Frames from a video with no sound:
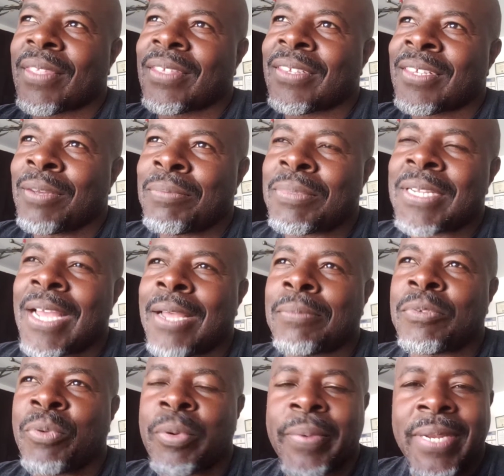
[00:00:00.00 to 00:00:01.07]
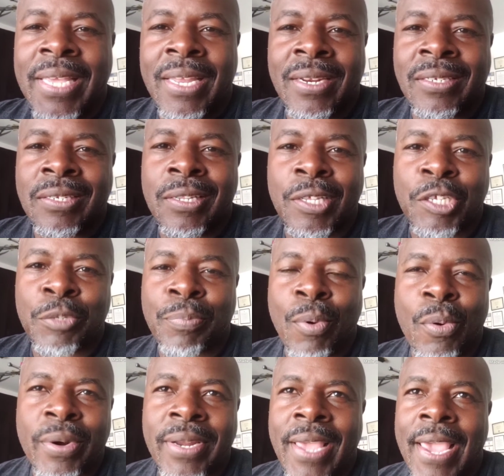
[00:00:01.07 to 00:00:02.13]
sometimes we would get into these
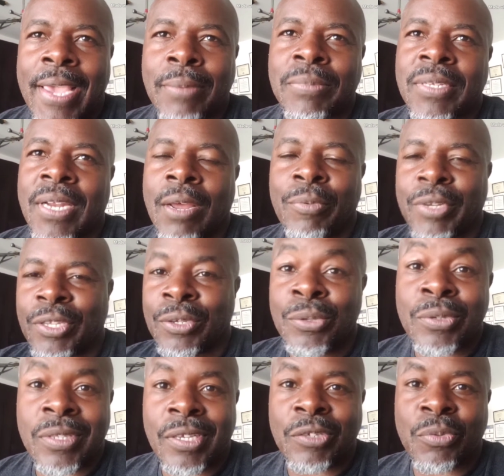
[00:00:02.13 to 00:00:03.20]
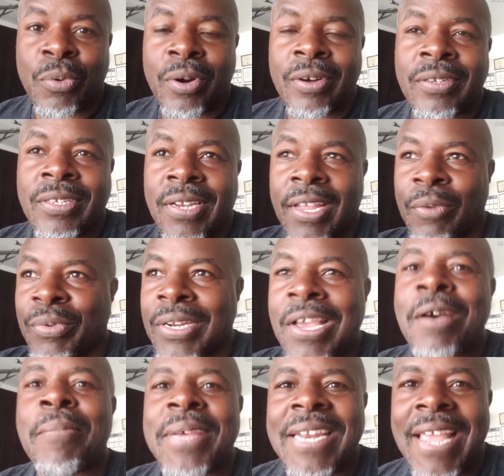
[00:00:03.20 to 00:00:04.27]
board games and I would use these words and they would
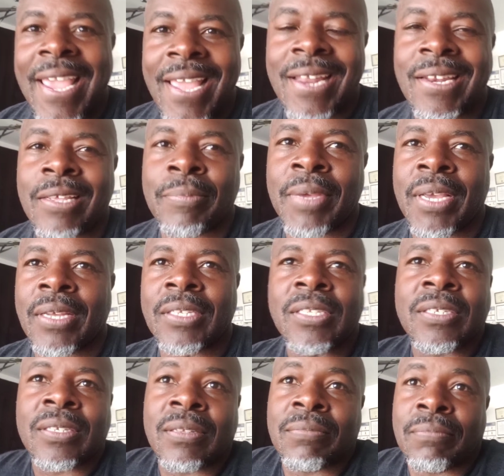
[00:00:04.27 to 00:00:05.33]
come in handy because